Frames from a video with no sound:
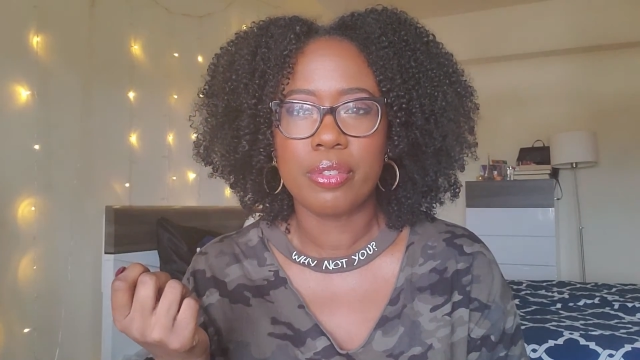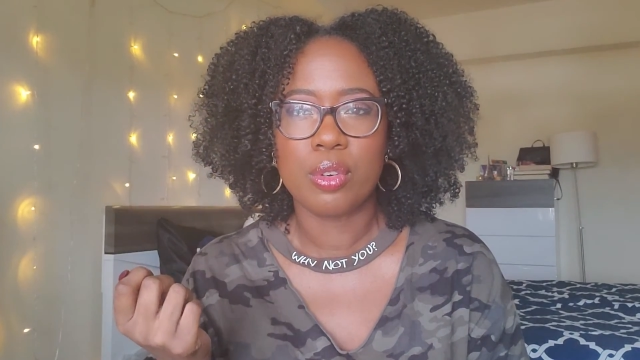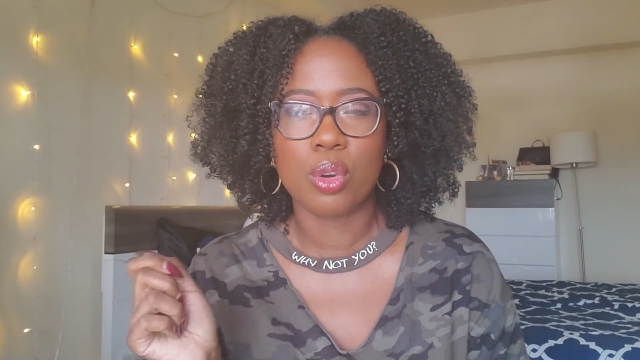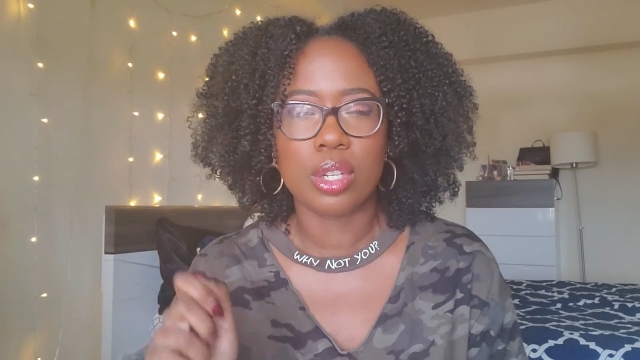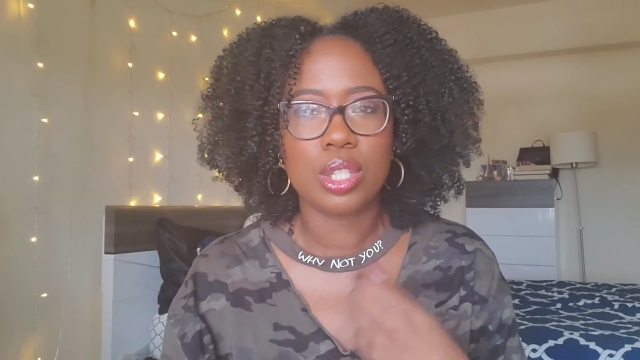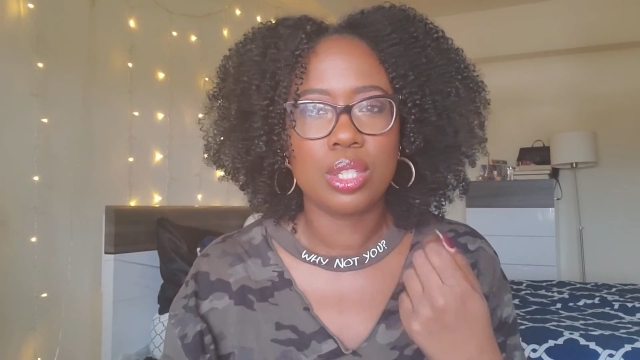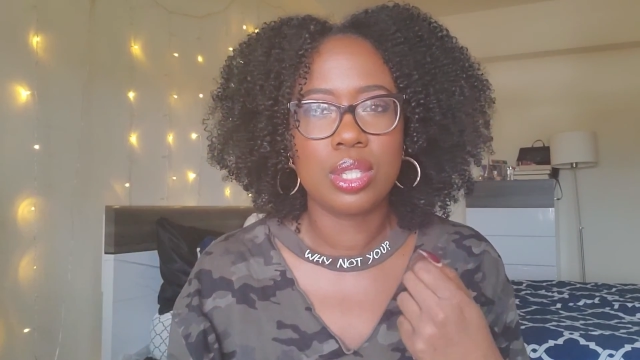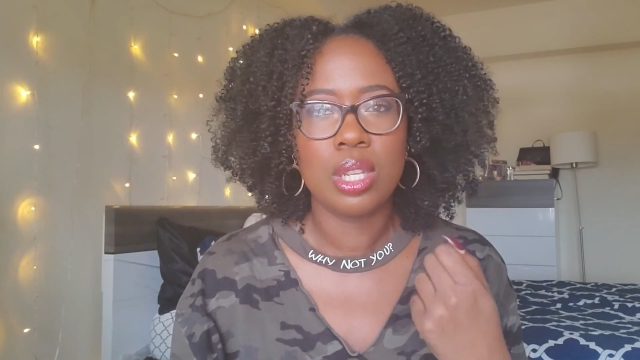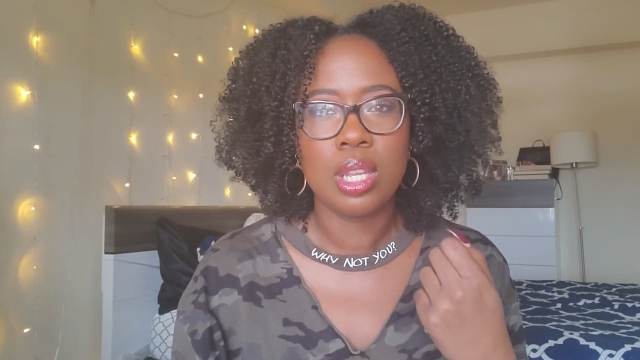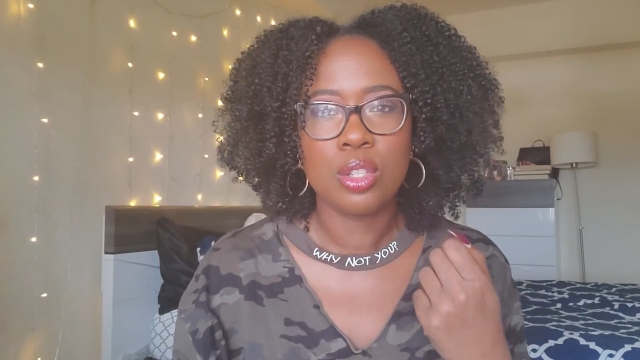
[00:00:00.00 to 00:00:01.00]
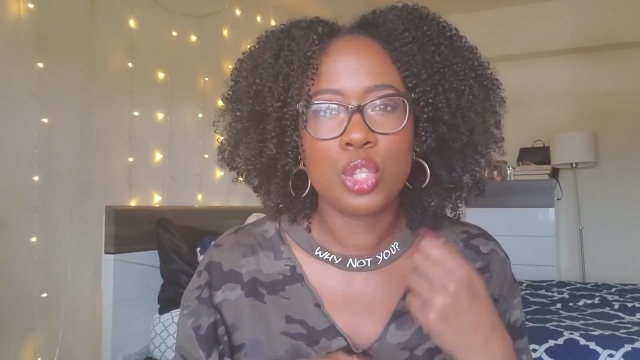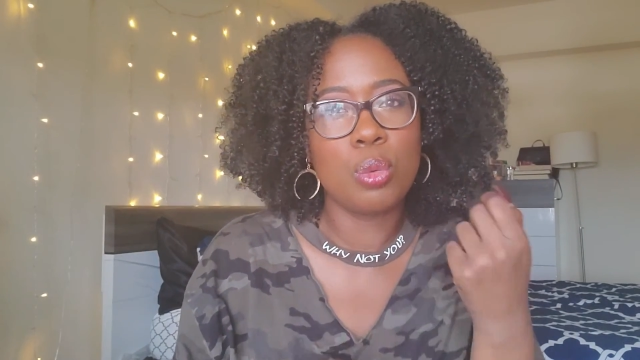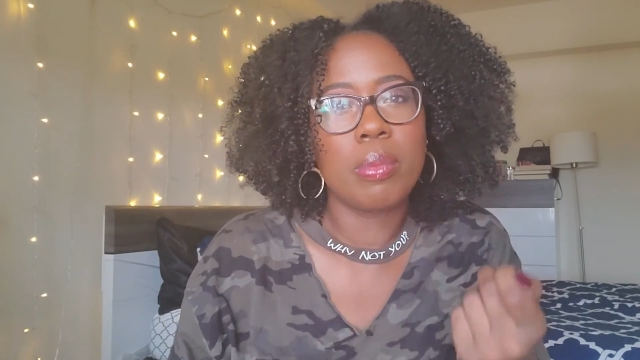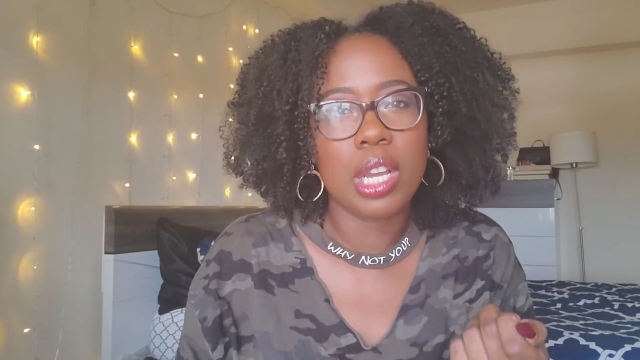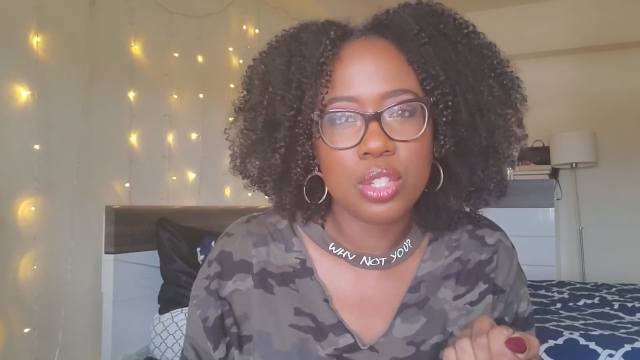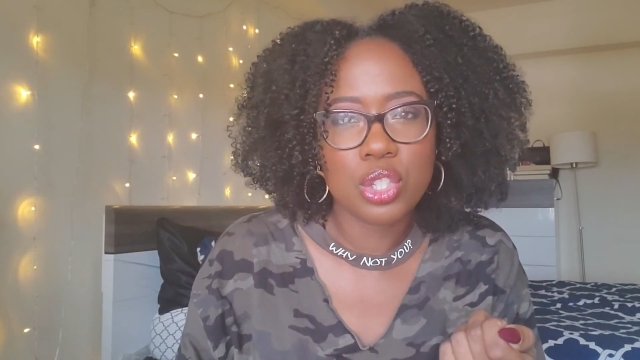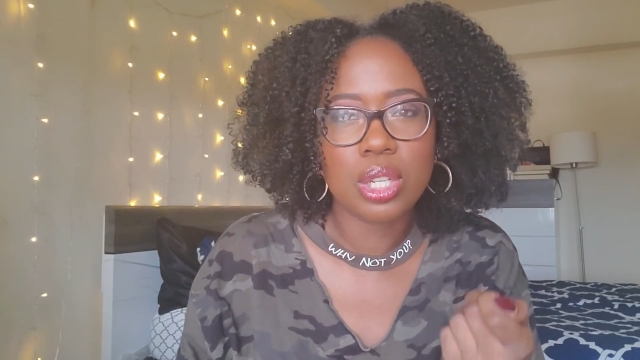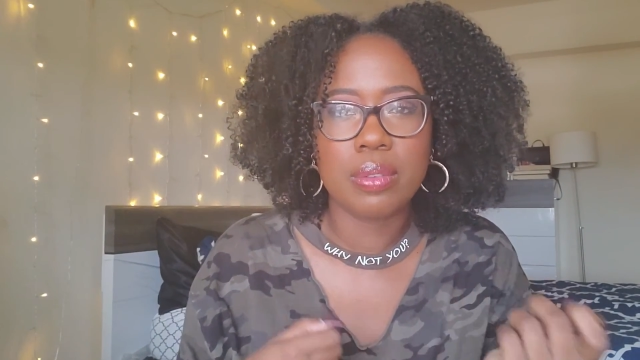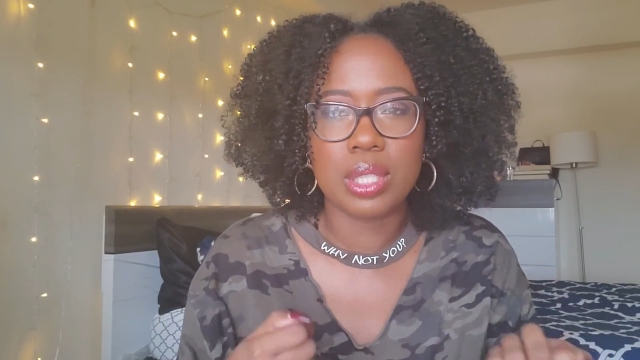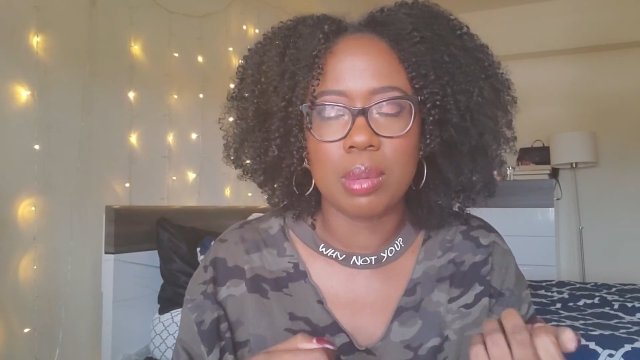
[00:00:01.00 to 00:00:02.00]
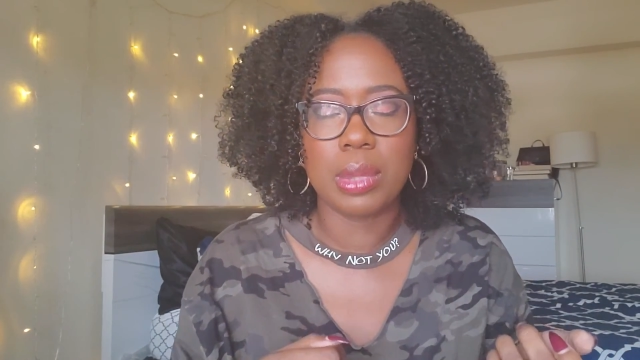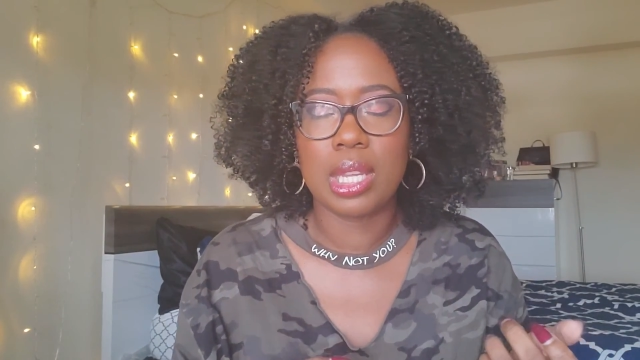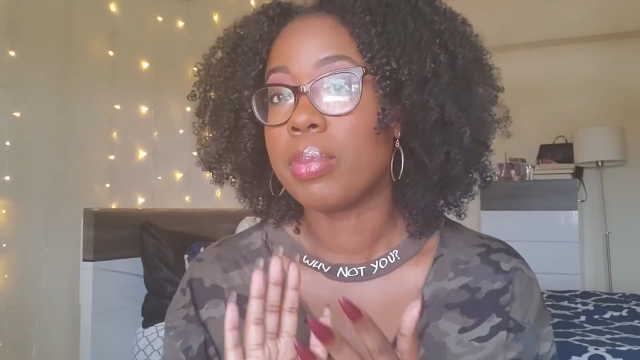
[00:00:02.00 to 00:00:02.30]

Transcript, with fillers: or it's too much of something.